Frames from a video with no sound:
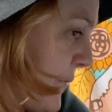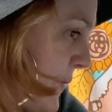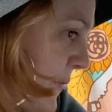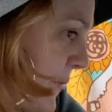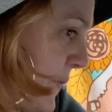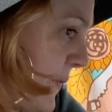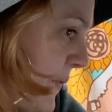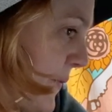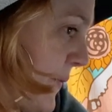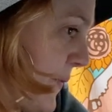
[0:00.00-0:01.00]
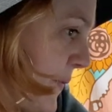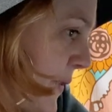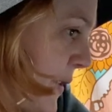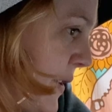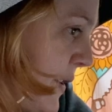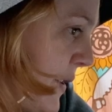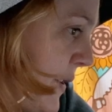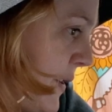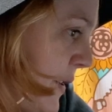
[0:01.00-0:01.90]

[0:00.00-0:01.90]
No one is speaking in this clip.